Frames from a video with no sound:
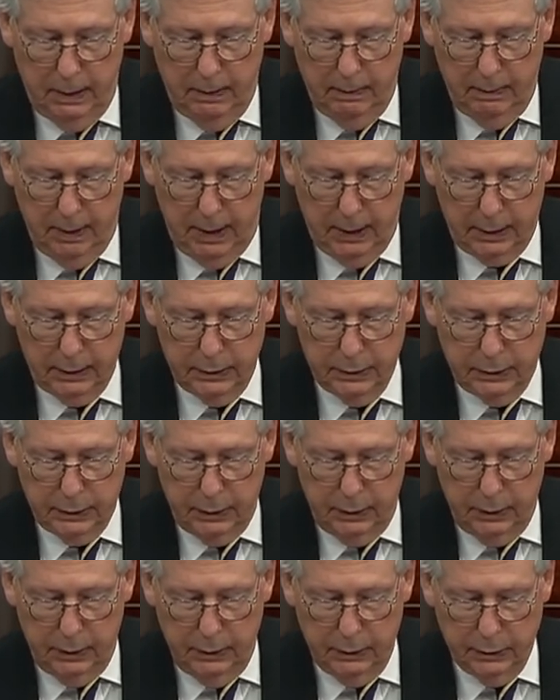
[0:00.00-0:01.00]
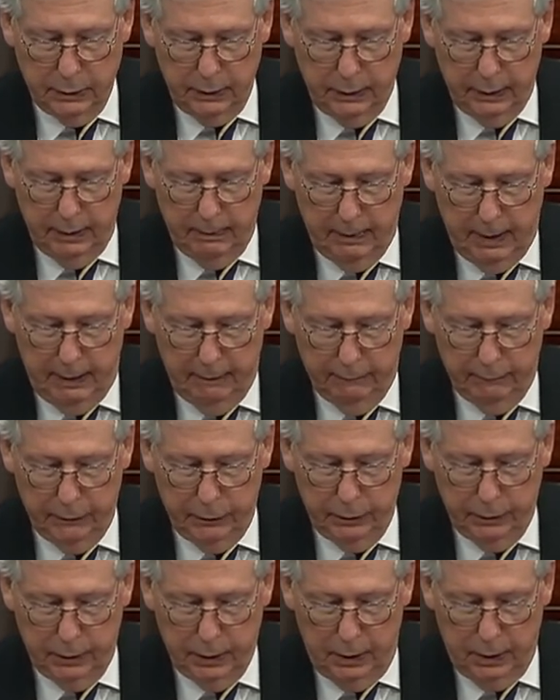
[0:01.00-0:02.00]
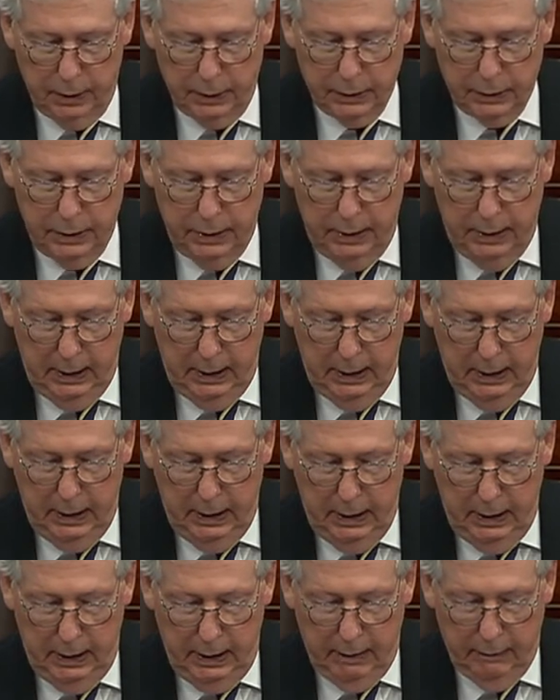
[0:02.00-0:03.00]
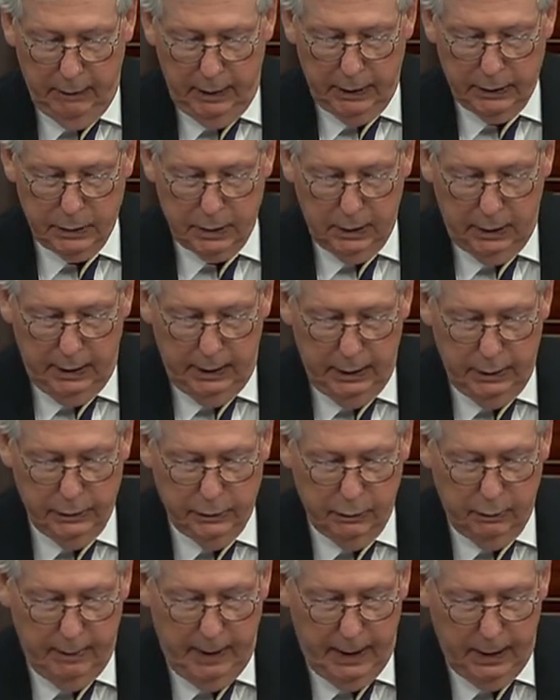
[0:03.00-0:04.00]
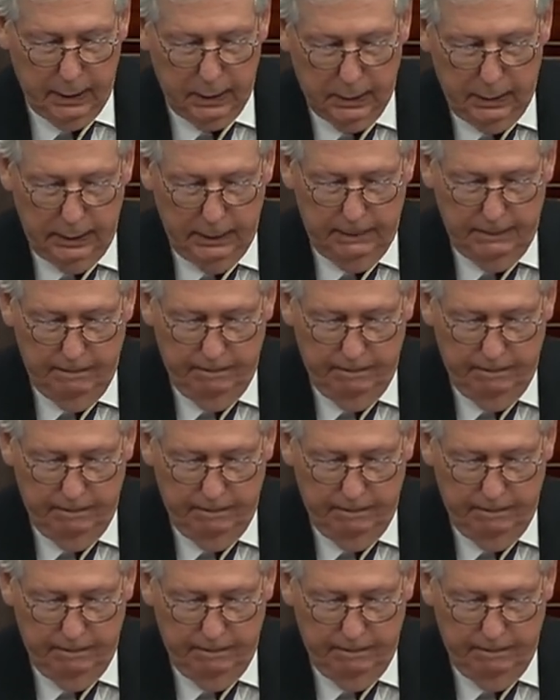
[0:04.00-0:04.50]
my concerns are that my food costs have escalated dramatically.